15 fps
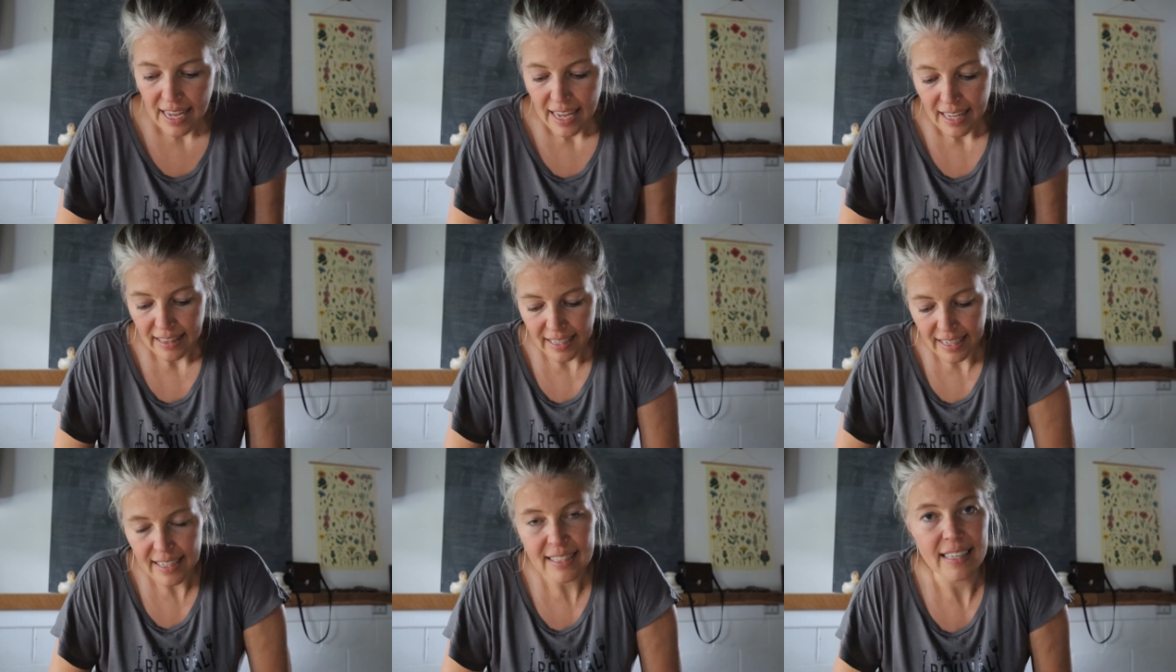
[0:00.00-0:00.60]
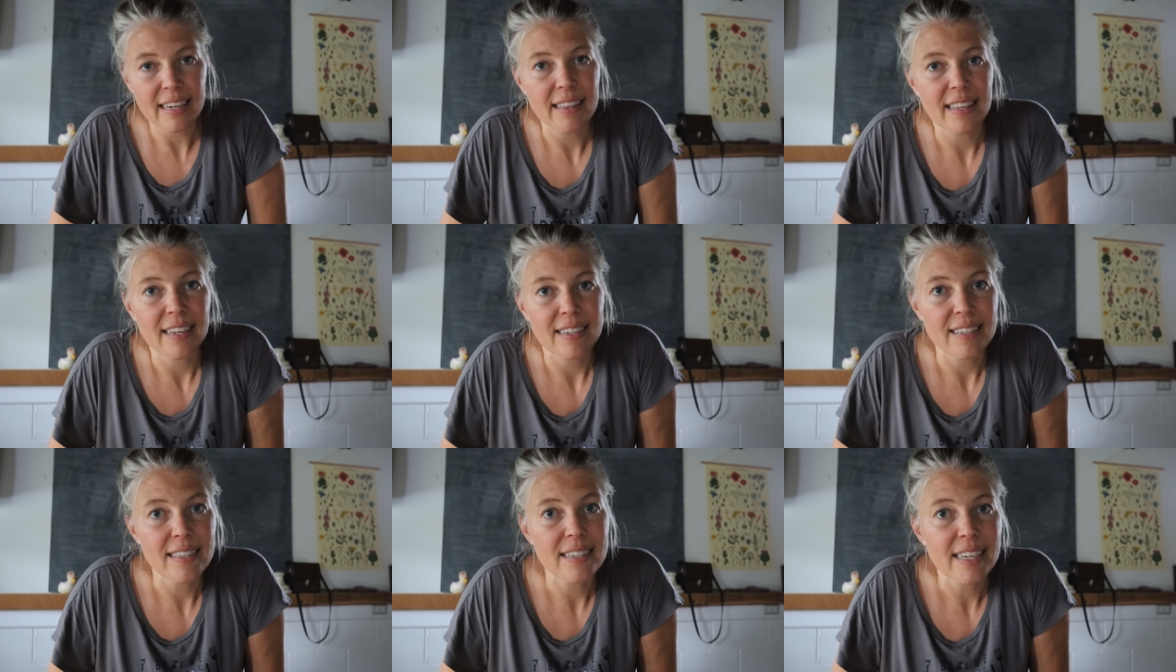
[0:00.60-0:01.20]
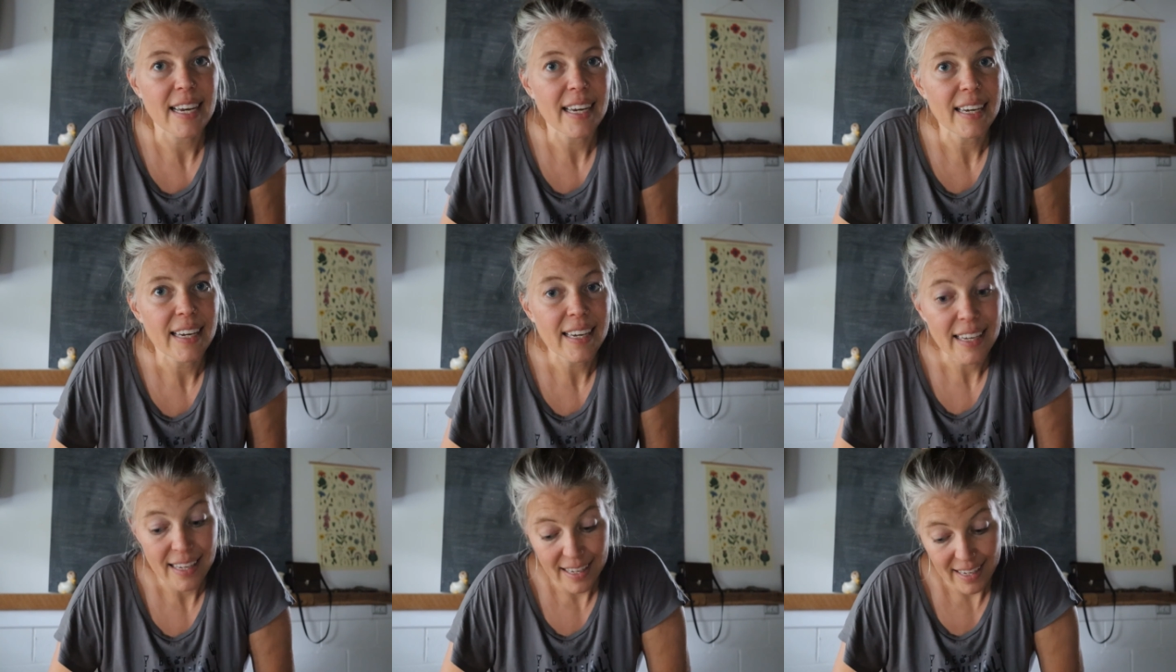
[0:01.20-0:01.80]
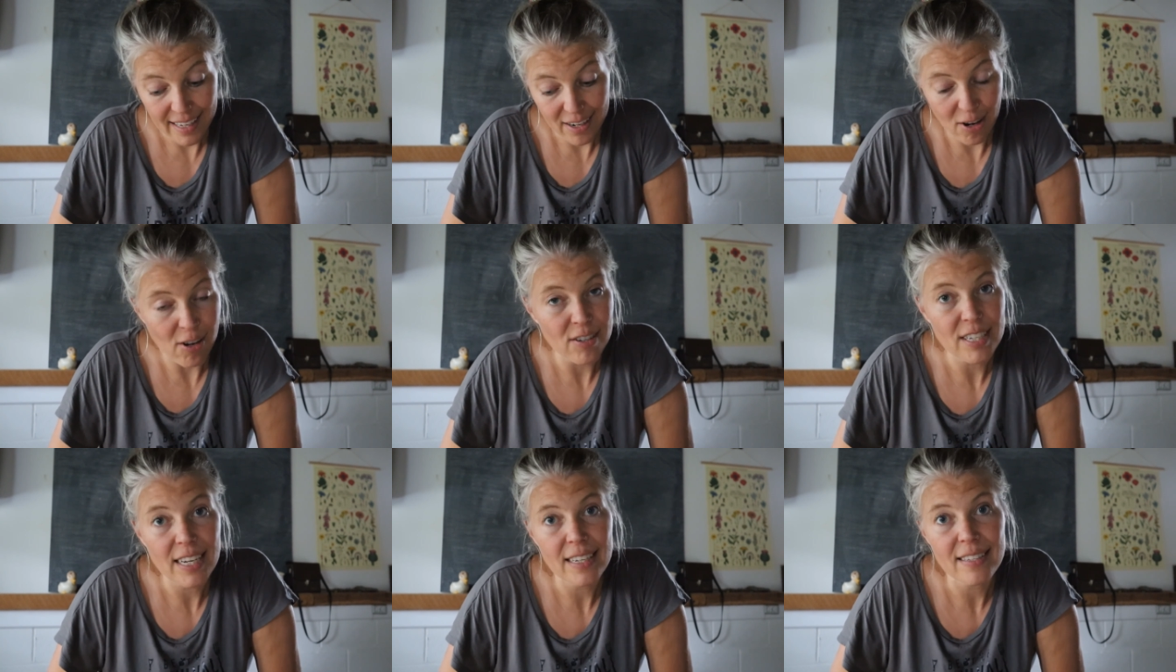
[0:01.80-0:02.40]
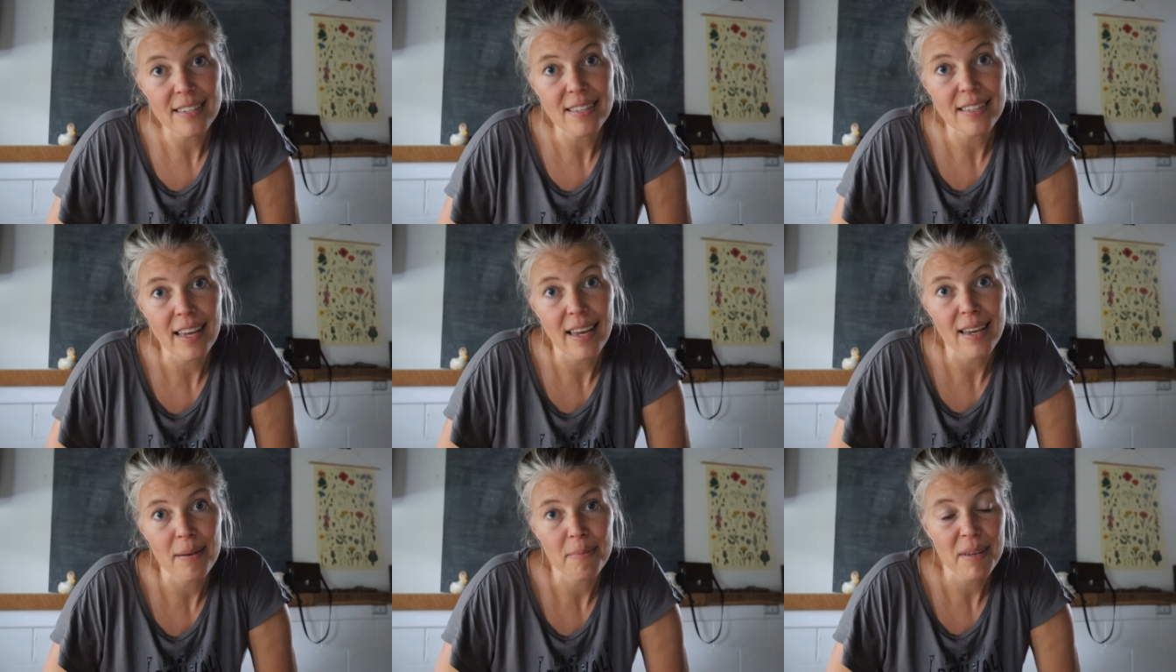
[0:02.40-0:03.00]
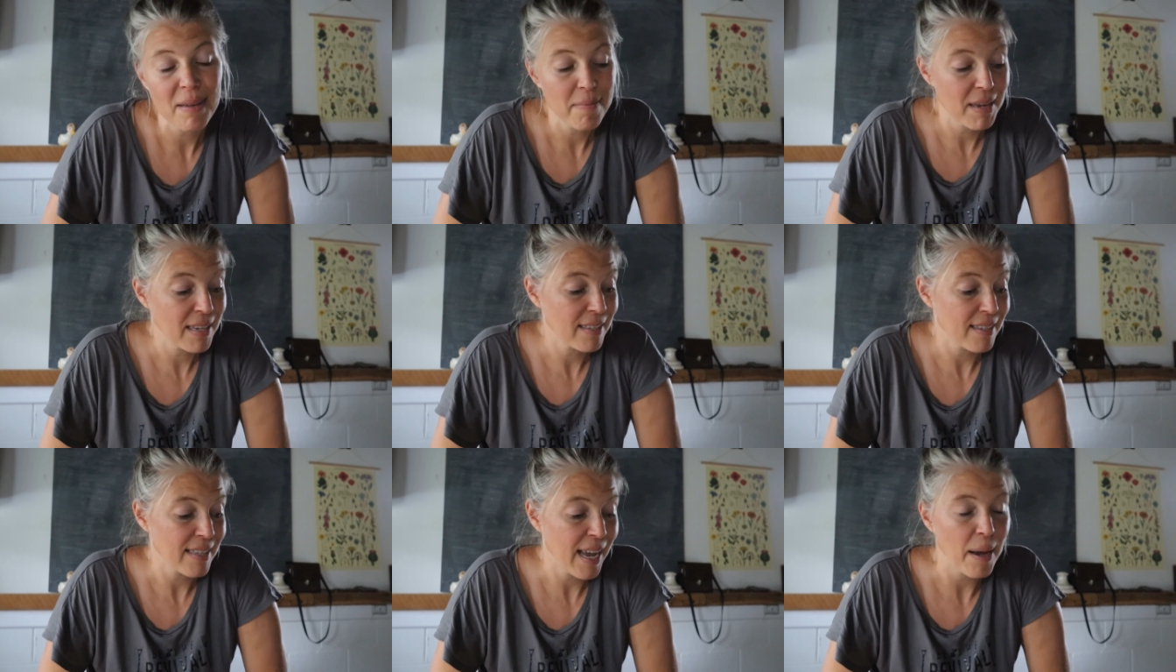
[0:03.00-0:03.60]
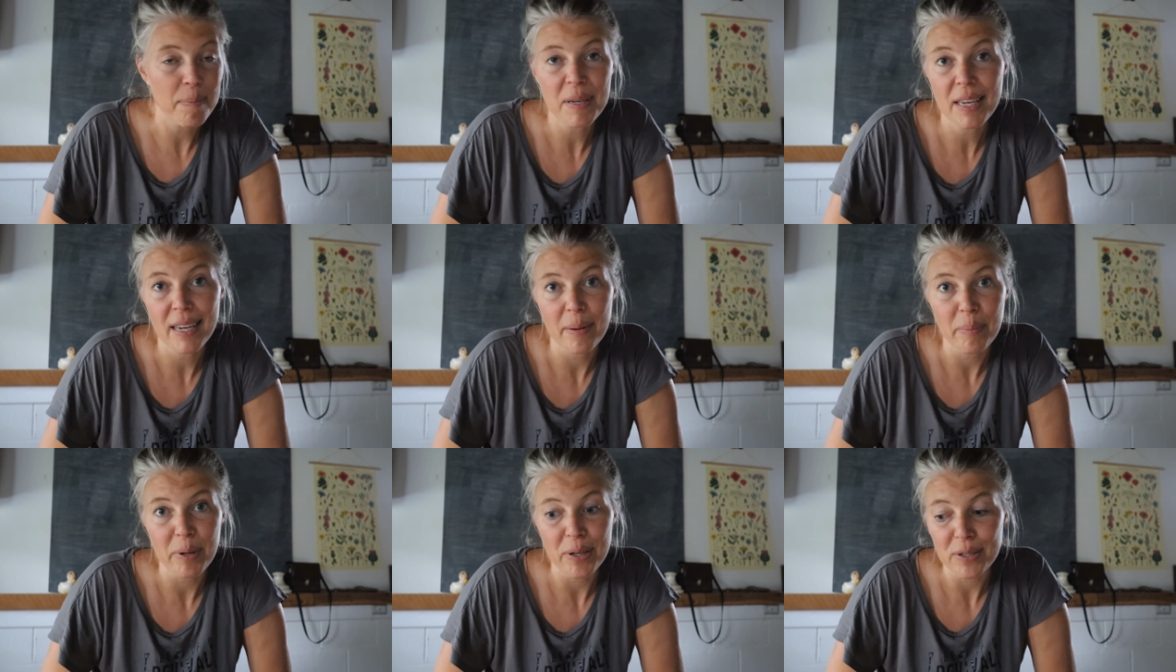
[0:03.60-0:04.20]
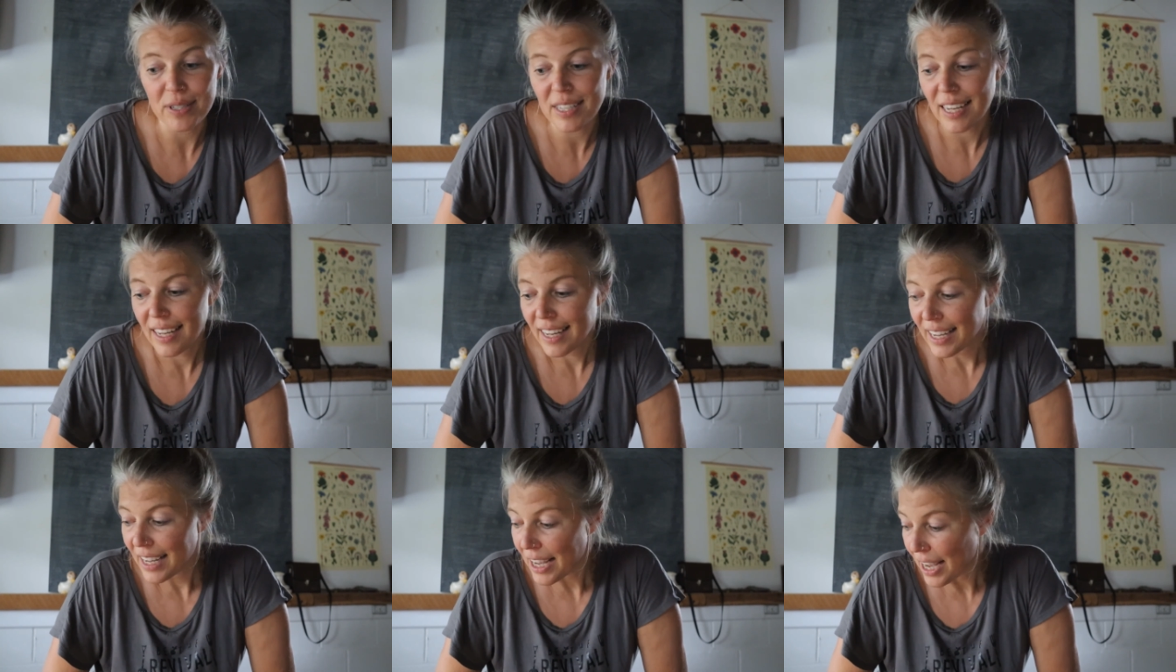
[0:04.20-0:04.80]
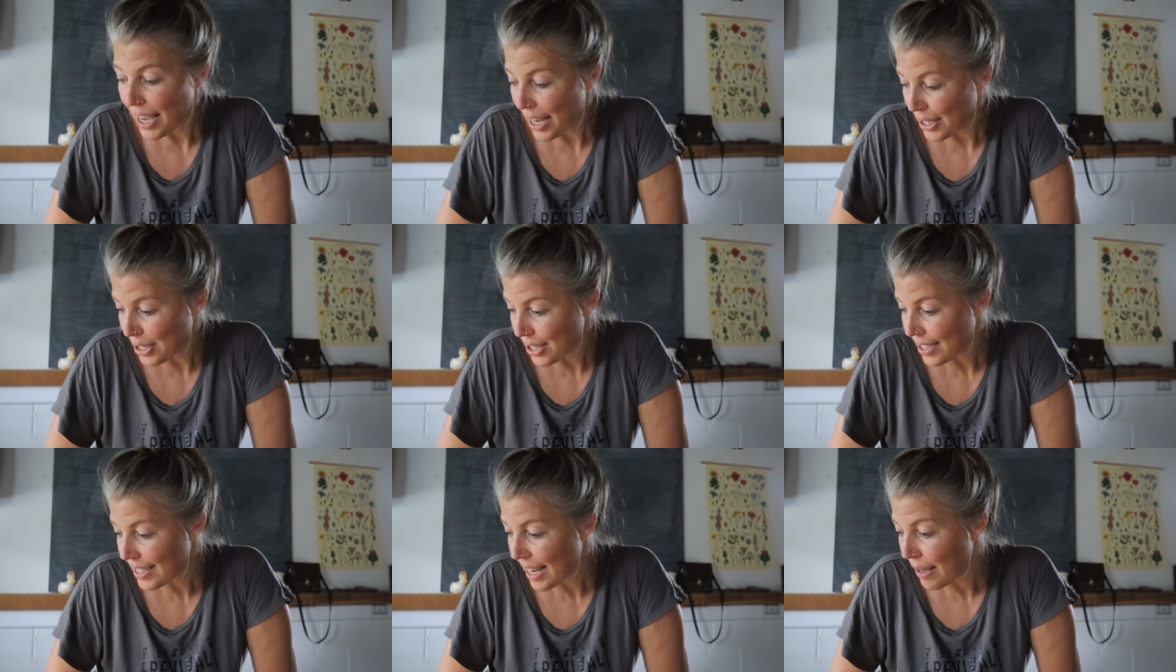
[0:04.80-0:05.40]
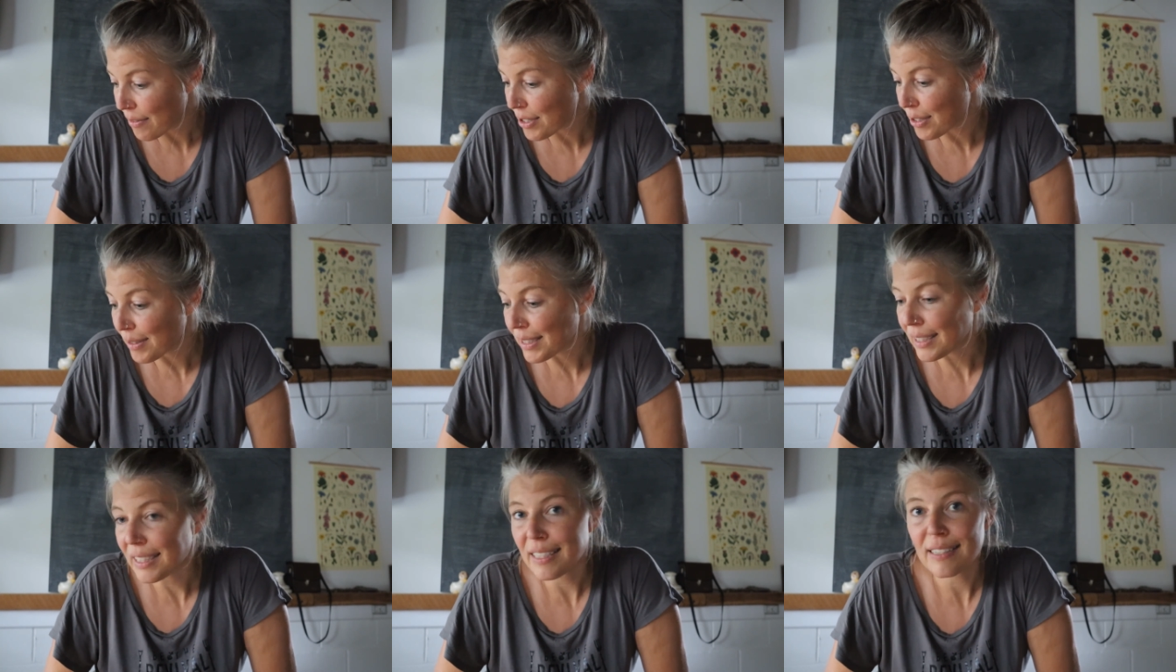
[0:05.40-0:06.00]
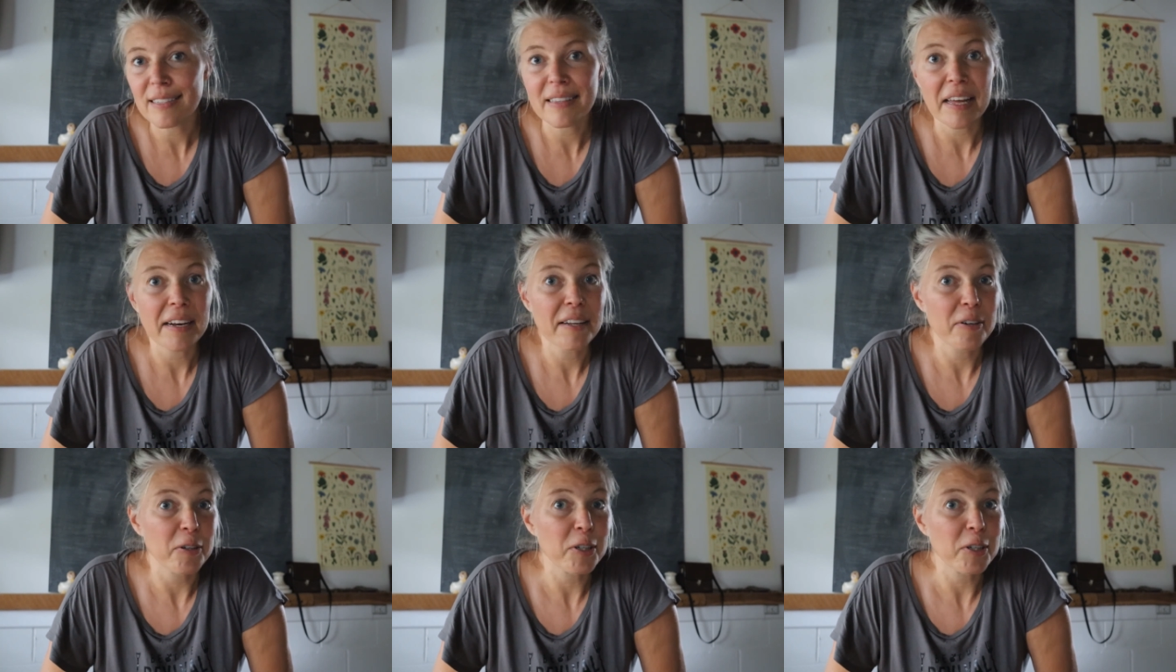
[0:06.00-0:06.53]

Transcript: And like I said, at the end of the day, it all tastes the same, makes us happy campers. I just have to release that inner